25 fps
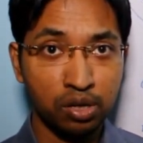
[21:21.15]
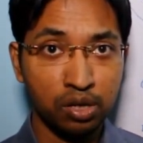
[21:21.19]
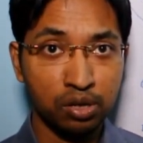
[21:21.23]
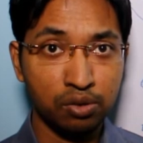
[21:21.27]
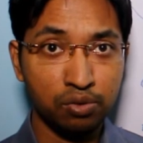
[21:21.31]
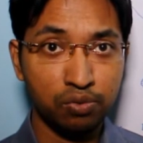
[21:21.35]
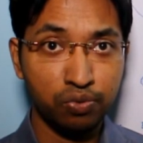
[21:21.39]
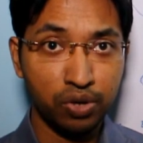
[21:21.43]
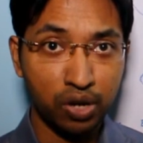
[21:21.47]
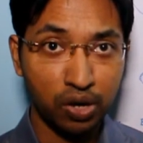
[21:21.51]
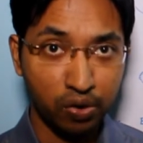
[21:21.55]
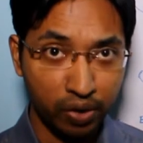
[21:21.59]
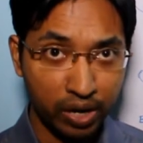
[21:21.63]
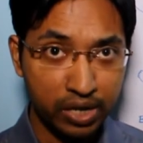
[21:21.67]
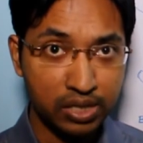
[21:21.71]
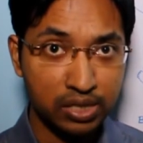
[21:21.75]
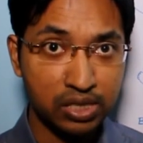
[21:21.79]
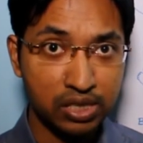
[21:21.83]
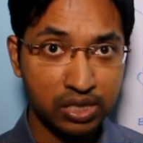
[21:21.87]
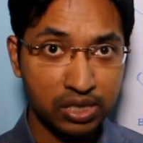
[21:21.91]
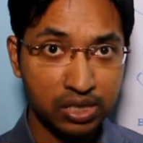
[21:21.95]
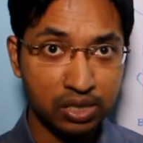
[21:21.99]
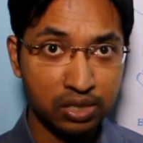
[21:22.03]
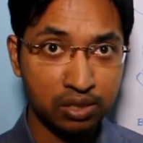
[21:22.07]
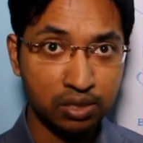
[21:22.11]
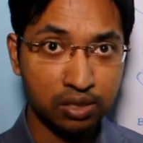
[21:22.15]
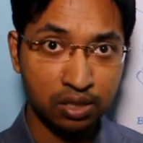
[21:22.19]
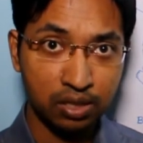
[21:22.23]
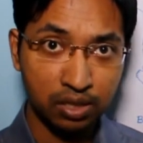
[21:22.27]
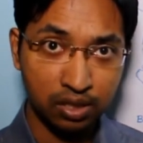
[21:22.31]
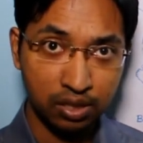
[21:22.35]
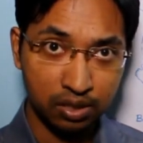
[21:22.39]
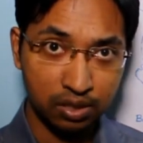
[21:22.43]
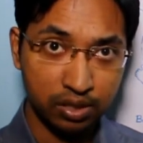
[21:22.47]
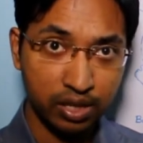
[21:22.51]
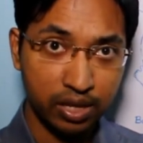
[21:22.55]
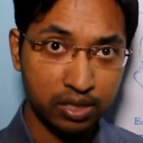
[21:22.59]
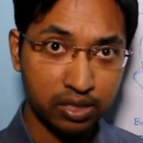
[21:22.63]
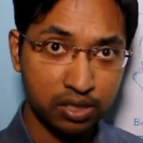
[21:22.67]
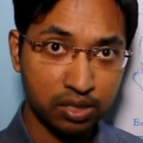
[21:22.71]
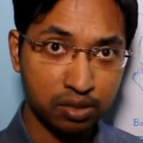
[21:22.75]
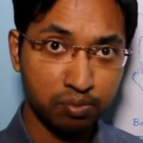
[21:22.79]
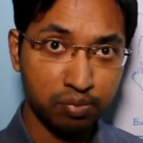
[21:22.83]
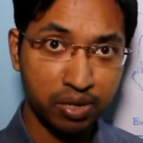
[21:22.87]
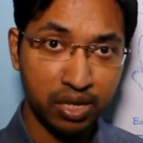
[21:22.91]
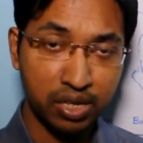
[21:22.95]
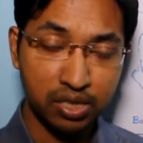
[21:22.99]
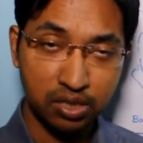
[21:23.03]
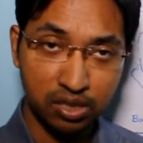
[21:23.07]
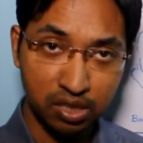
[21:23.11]
variety that
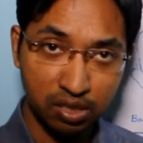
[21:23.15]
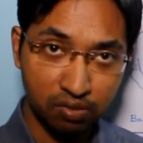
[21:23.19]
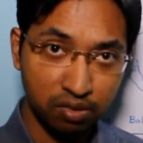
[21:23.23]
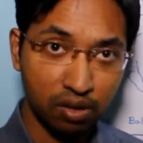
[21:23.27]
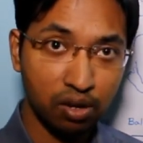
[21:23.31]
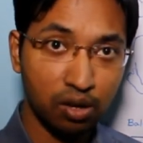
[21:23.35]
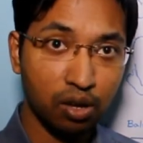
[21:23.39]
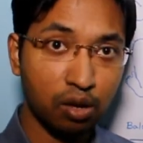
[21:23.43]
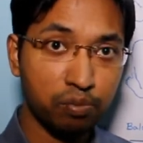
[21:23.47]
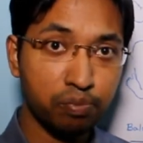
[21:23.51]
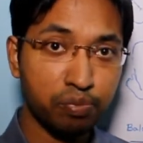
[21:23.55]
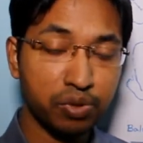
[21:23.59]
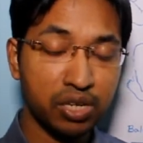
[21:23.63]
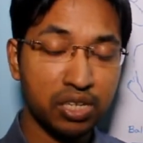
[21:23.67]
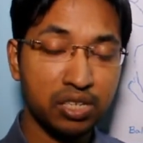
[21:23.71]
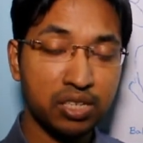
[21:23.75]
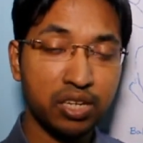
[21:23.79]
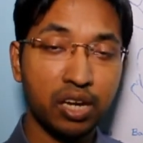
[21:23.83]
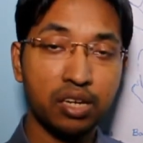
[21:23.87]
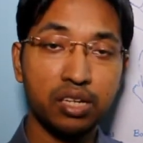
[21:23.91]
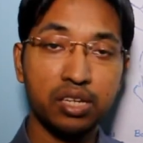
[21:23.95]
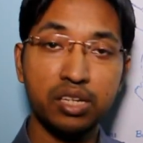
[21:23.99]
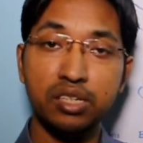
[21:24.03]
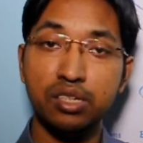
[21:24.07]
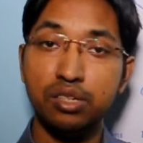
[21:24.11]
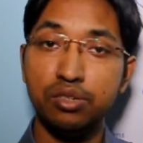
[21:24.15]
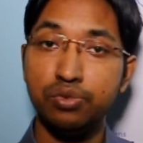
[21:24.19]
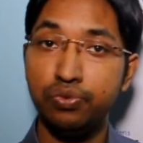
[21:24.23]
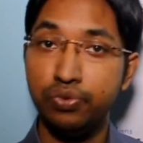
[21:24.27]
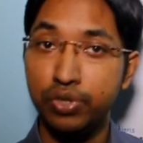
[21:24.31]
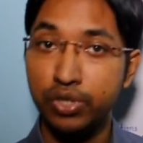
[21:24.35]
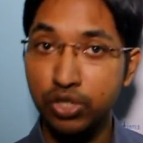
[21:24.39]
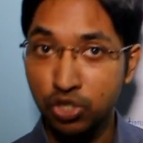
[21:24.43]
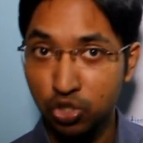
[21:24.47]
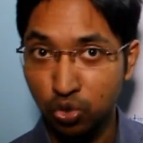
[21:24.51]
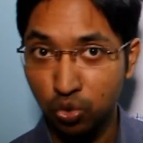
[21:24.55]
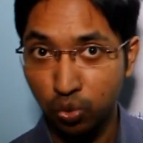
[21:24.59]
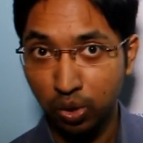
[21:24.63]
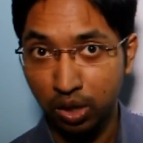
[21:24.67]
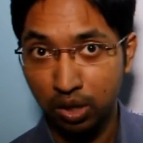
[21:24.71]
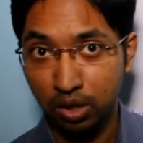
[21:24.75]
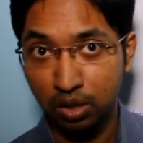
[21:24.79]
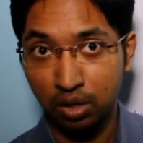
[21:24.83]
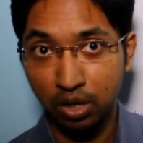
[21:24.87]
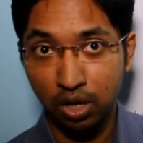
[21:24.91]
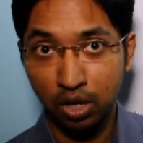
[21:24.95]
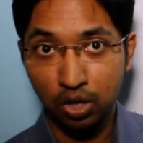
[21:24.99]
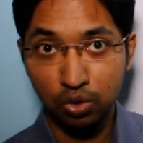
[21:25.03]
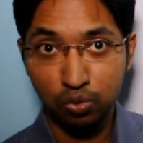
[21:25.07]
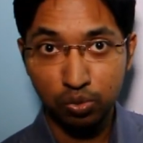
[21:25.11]
may develop in an
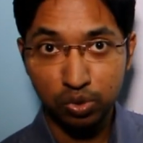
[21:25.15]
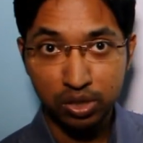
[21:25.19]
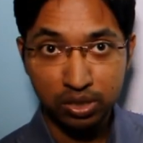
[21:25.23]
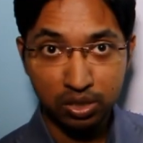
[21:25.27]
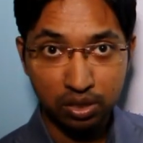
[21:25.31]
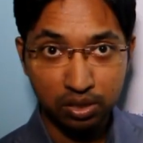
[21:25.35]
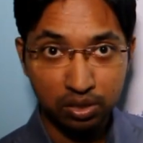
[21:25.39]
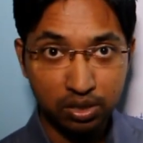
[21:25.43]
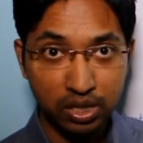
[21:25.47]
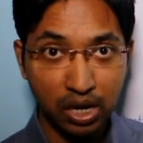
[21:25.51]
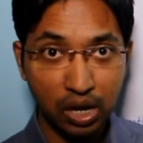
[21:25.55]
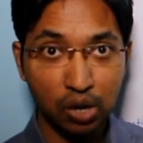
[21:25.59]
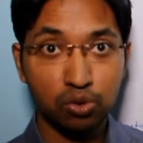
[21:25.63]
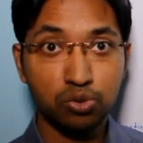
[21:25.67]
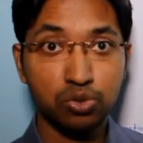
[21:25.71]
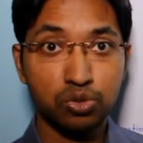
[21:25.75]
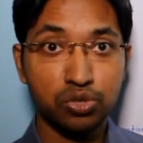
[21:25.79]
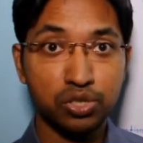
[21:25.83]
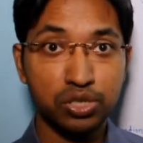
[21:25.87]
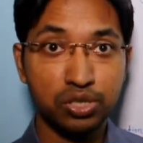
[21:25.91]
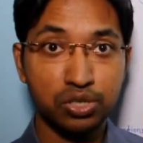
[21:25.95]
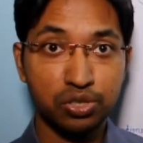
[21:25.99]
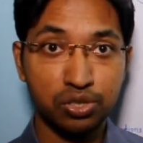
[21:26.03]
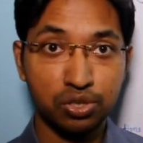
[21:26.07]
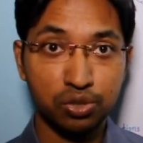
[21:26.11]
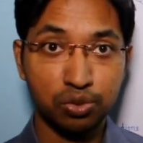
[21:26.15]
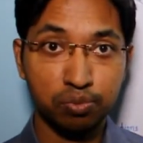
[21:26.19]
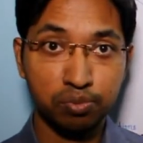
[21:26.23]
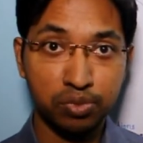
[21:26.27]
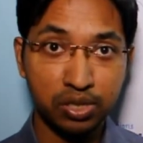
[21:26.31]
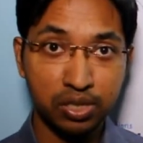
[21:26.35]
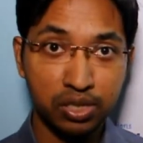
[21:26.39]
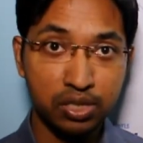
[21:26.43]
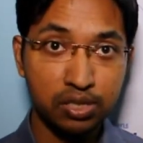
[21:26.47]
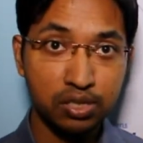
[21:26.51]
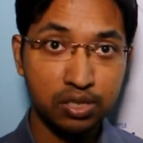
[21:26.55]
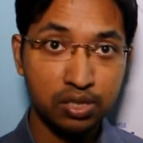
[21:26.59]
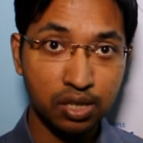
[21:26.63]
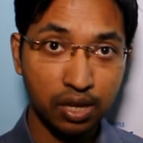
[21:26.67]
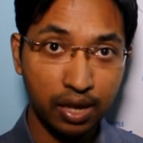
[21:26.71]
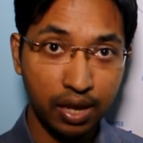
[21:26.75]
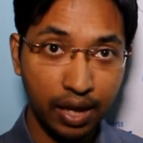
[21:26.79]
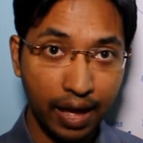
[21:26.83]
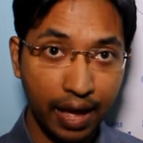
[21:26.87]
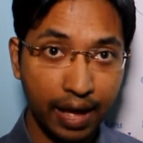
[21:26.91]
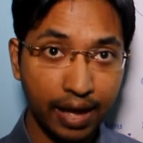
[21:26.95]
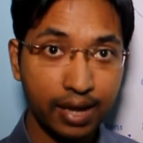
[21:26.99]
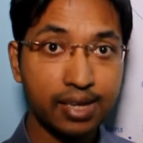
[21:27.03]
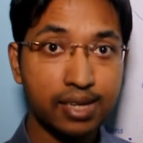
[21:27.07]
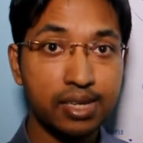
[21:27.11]
individual with Down syndrome is
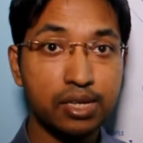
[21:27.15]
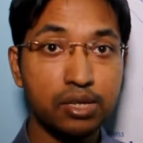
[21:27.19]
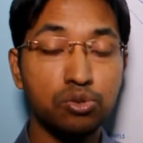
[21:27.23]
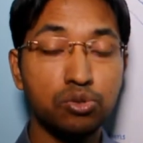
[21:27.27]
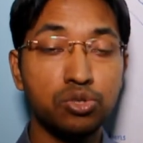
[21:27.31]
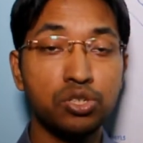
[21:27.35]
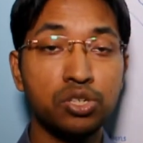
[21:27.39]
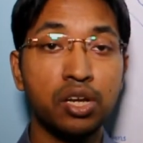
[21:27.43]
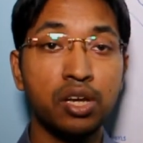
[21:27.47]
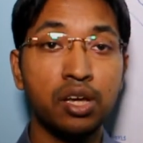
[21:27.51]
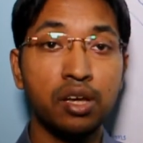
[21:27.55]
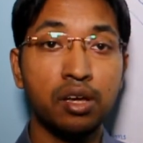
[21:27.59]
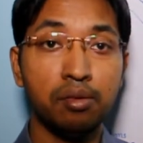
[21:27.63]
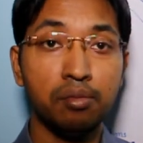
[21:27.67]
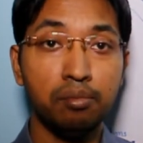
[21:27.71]
acute